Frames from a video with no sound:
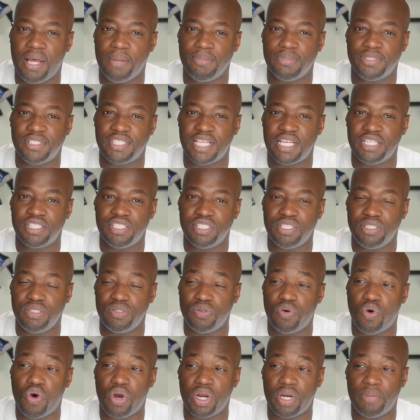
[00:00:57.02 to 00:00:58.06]
sent to you
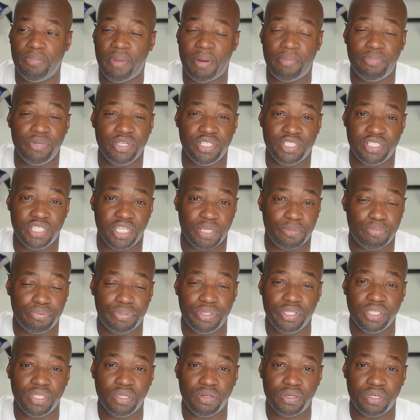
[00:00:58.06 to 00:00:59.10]
on a memory stick
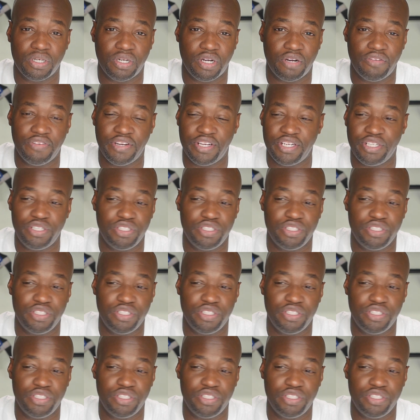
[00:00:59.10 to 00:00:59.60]
preloaded already.